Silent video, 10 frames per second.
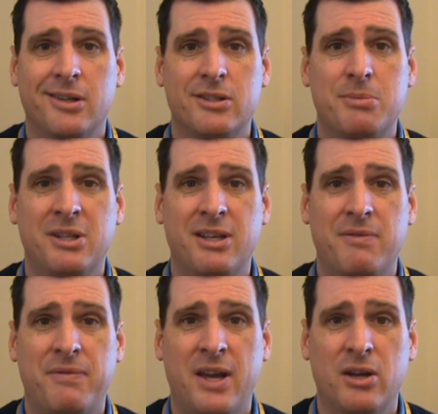
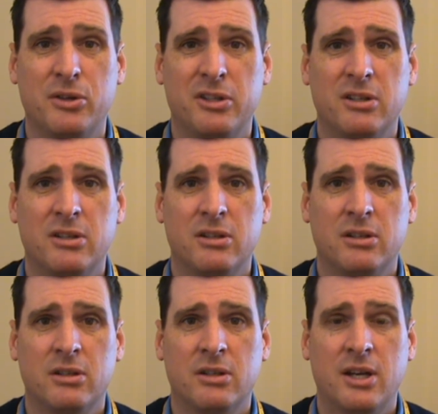Ultimately, it failed.
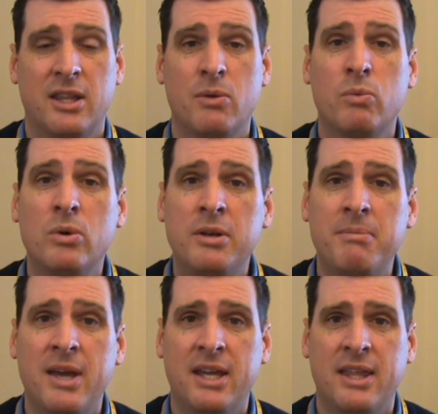And they
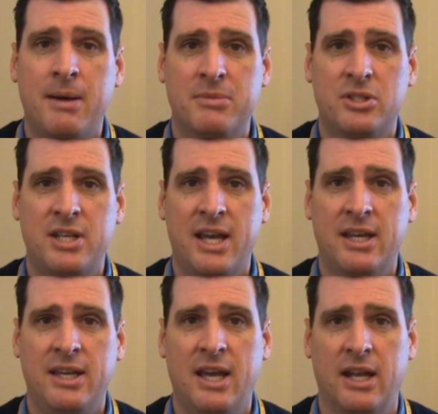wouldn't make that
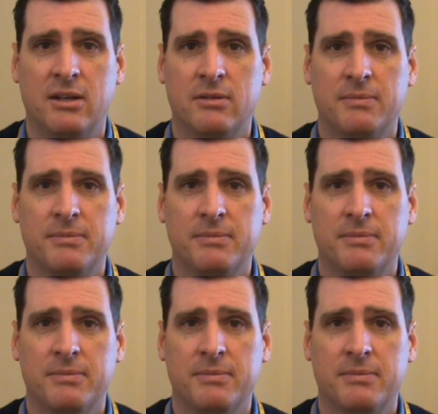mistake again.